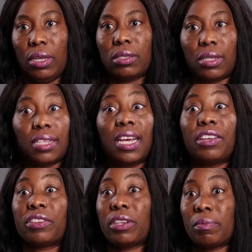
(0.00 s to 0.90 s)
So that's how I
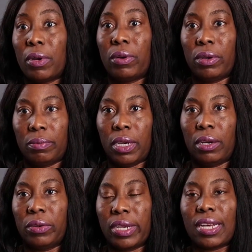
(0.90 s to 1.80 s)
started my
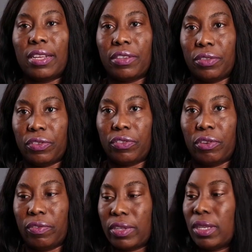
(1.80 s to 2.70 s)
oil and gas industry.
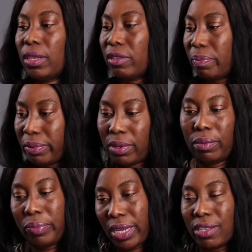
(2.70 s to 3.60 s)
Obviously, I was
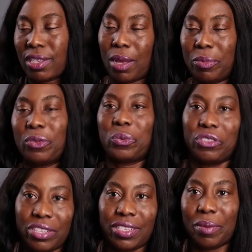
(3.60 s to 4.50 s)
picking samples,
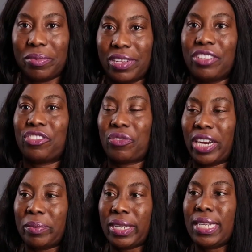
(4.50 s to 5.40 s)
watching samples, and
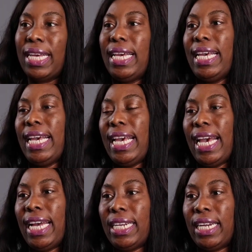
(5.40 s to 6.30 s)
describing.
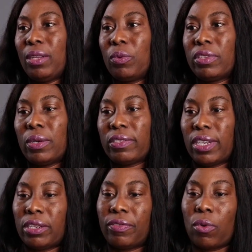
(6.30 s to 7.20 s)
And then once I was
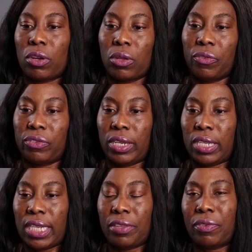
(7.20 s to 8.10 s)
tired of working offshore, I
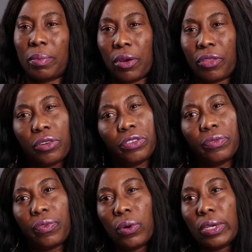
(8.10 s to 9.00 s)
did that for about 3 to
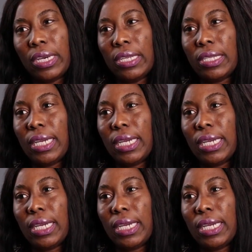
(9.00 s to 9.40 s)
4 years.